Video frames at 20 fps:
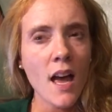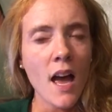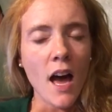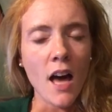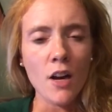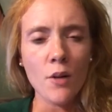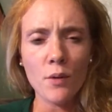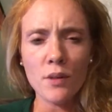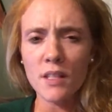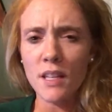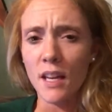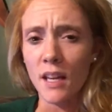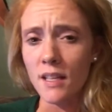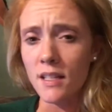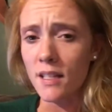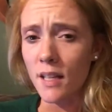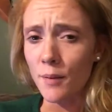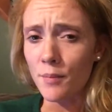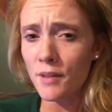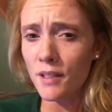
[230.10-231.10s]
I don't want to say
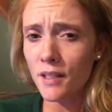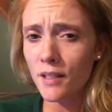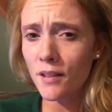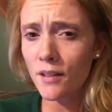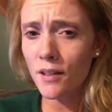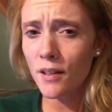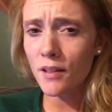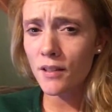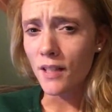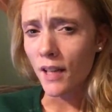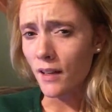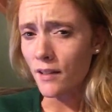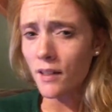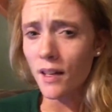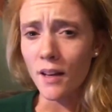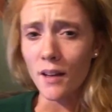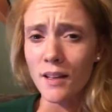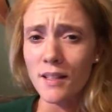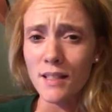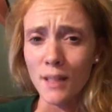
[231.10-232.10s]

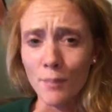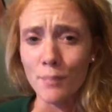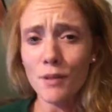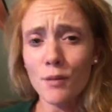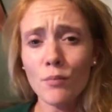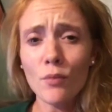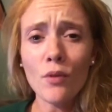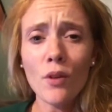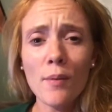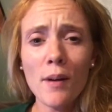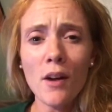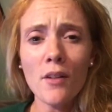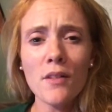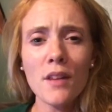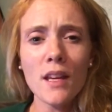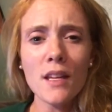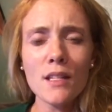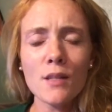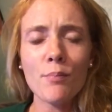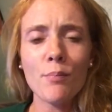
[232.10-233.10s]
acceptable about
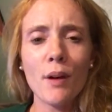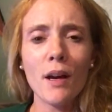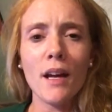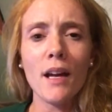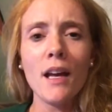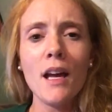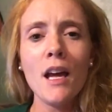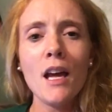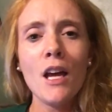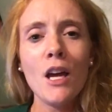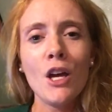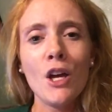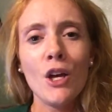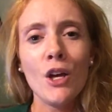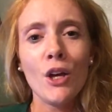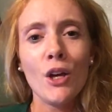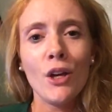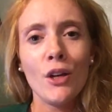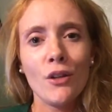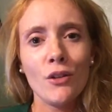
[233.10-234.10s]
this, but
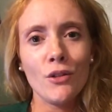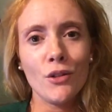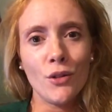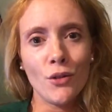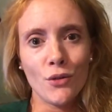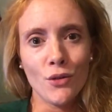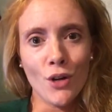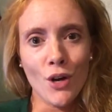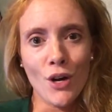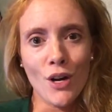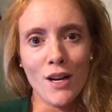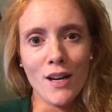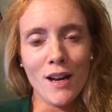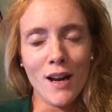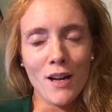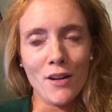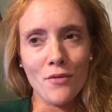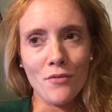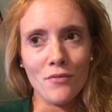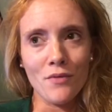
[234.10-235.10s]
you're not,
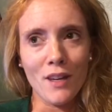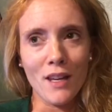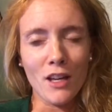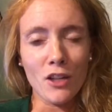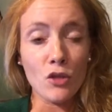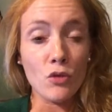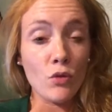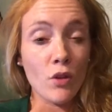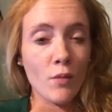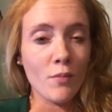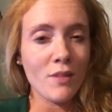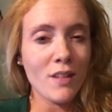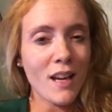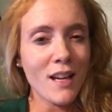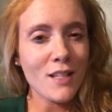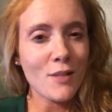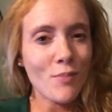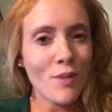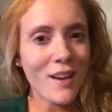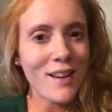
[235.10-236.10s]
I don't think, as
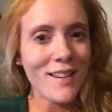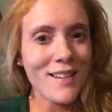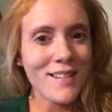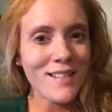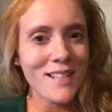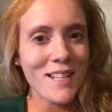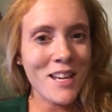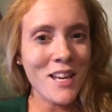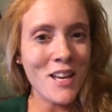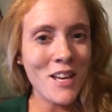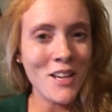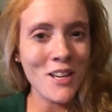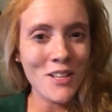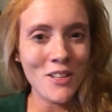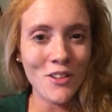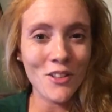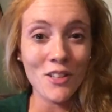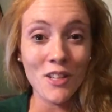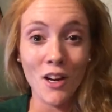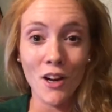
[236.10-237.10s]
traumatized by it.
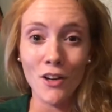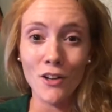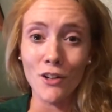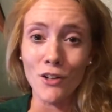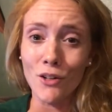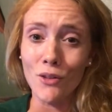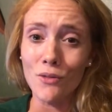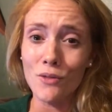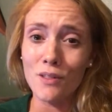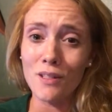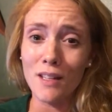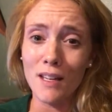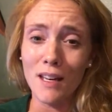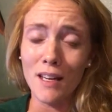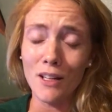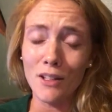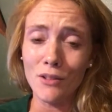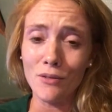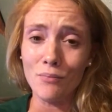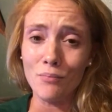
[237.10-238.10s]
You're young, you're used to
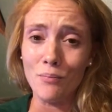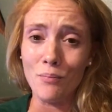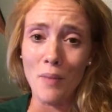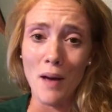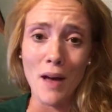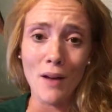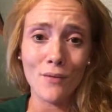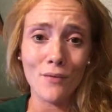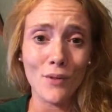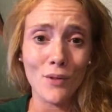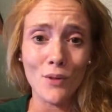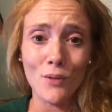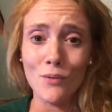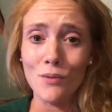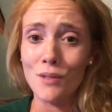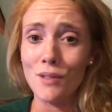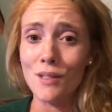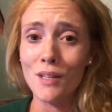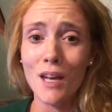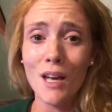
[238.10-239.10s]
eating bad
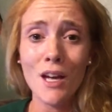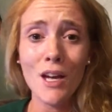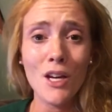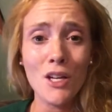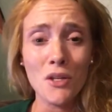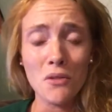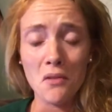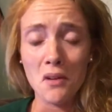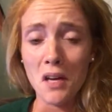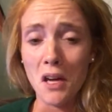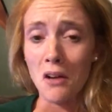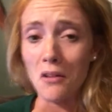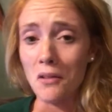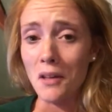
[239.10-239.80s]
foods, you would care